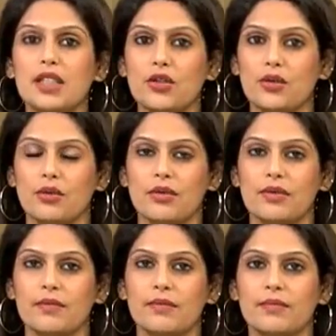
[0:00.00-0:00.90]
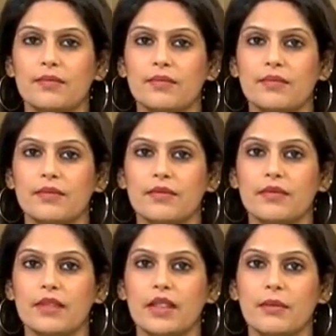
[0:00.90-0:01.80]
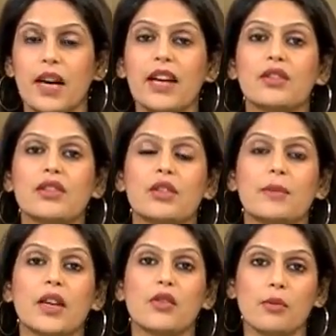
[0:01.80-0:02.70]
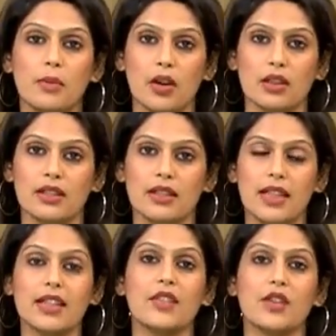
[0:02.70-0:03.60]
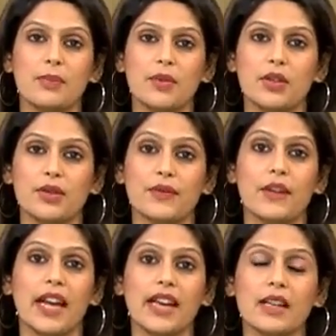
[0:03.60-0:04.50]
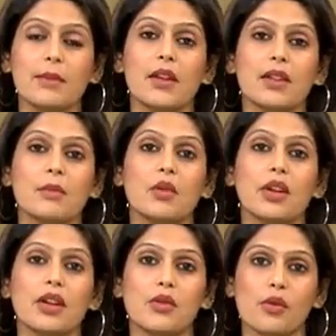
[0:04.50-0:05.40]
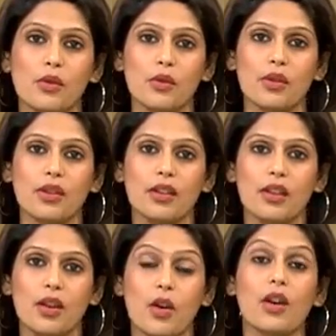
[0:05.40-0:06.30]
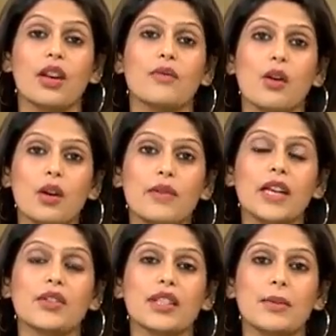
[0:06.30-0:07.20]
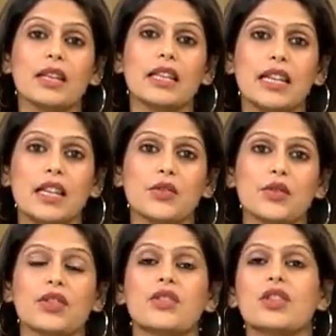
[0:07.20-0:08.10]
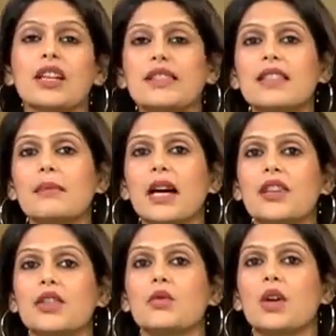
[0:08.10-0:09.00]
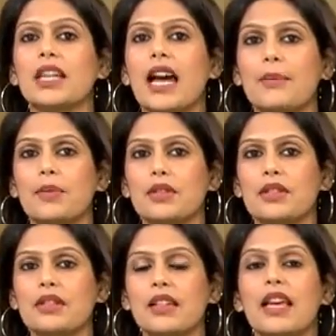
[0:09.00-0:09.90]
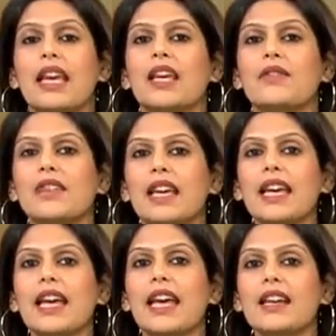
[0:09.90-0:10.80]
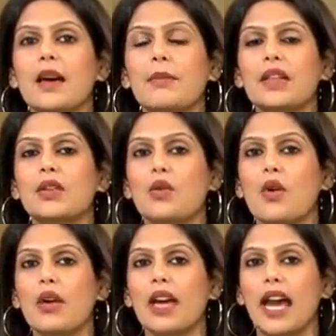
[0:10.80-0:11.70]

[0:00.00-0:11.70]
tissue. Microscopic robots that can reproduce. Forget about them going rogue or evolving into something dangerous. Just imagine what happens if they end up in the wrong